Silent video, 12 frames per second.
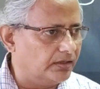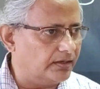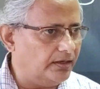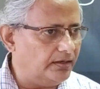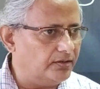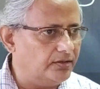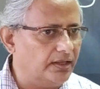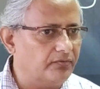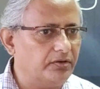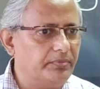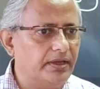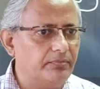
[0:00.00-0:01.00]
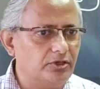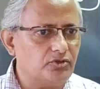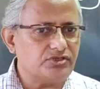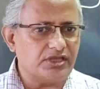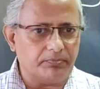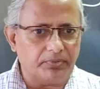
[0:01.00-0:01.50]
right? Never be able
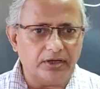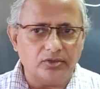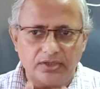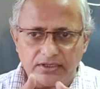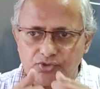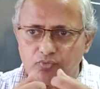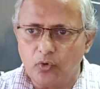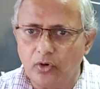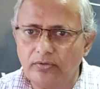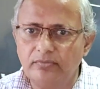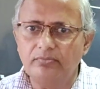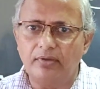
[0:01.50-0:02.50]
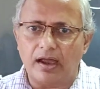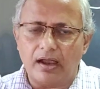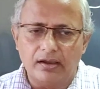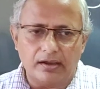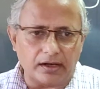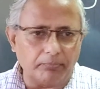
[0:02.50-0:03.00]
to separate that own
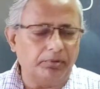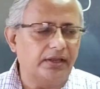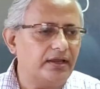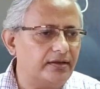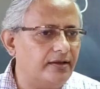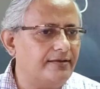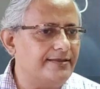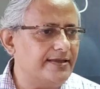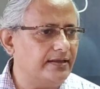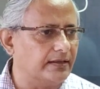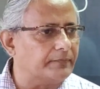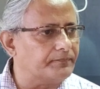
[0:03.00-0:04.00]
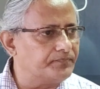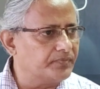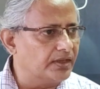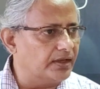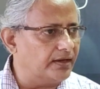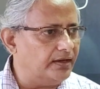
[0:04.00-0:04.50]
replicated DNA,
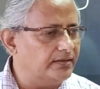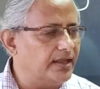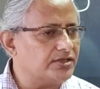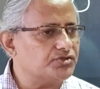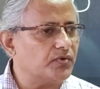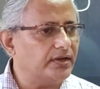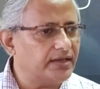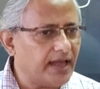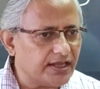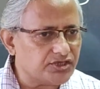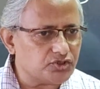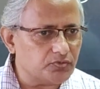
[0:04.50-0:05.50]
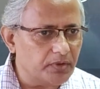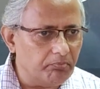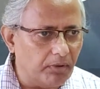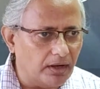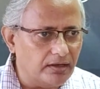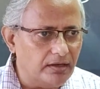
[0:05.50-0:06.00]
right? That's why it has to be
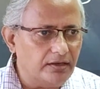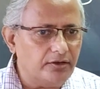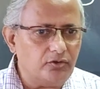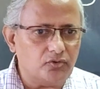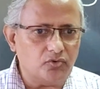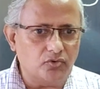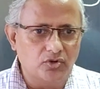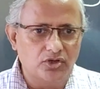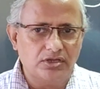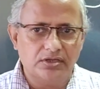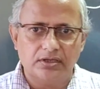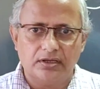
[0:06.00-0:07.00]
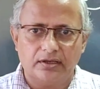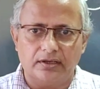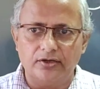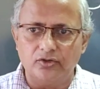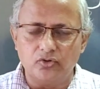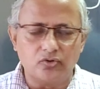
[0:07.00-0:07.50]
bundled into
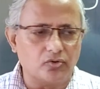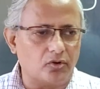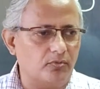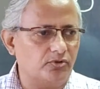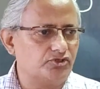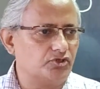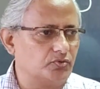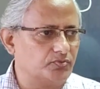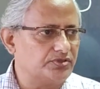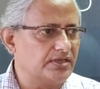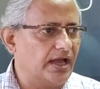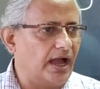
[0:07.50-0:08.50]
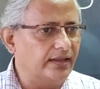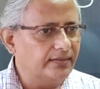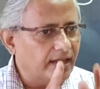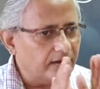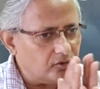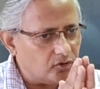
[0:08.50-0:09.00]
chromosomes,
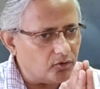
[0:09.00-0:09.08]
and then